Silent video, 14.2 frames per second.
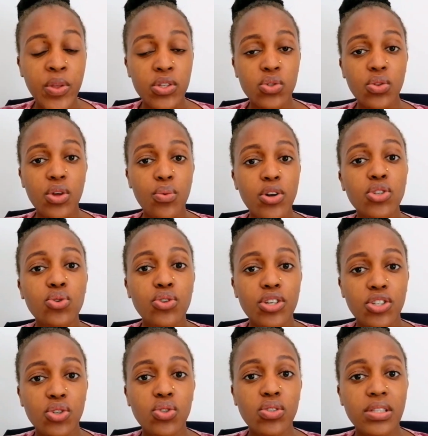So they want to
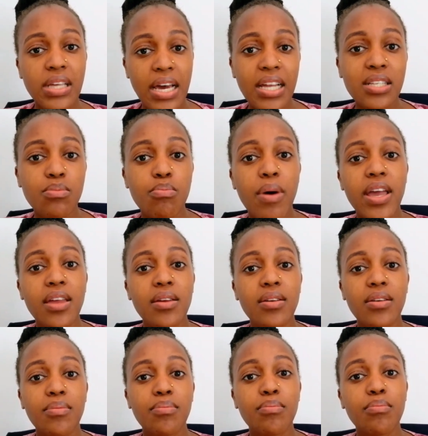reduce that
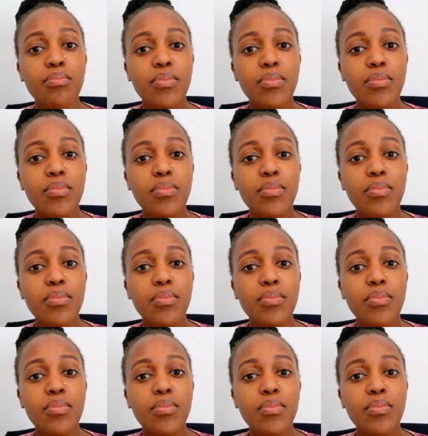by